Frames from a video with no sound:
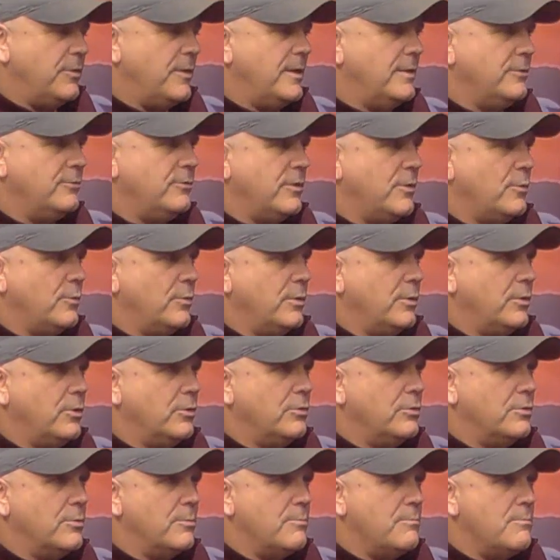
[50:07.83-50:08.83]
things that we
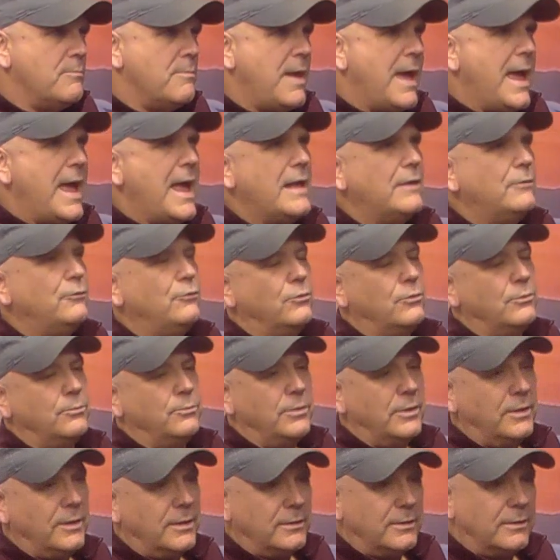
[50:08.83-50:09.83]
couldn't
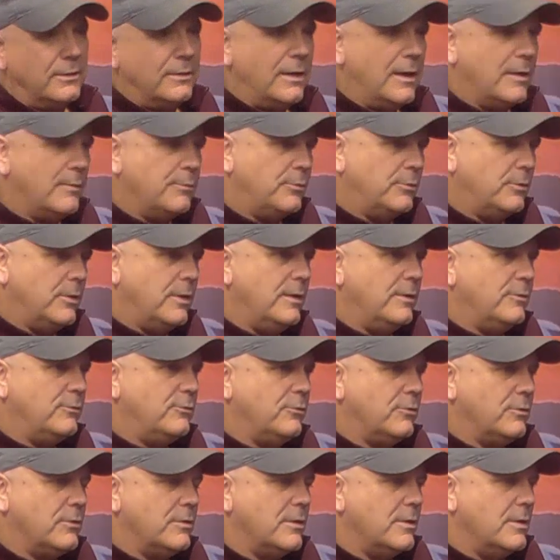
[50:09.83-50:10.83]
imagine begin to take
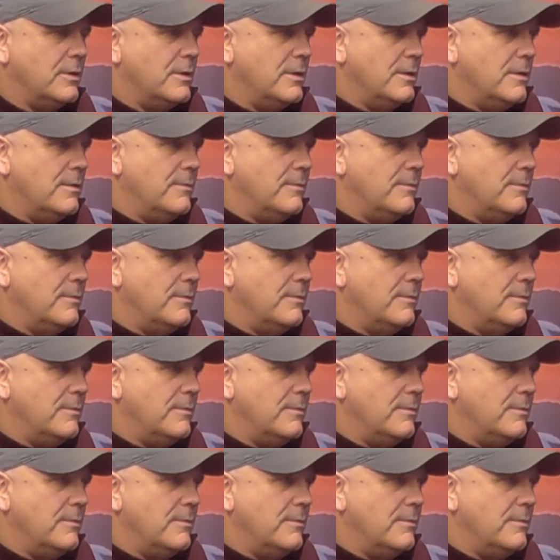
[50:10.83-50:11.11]
place, and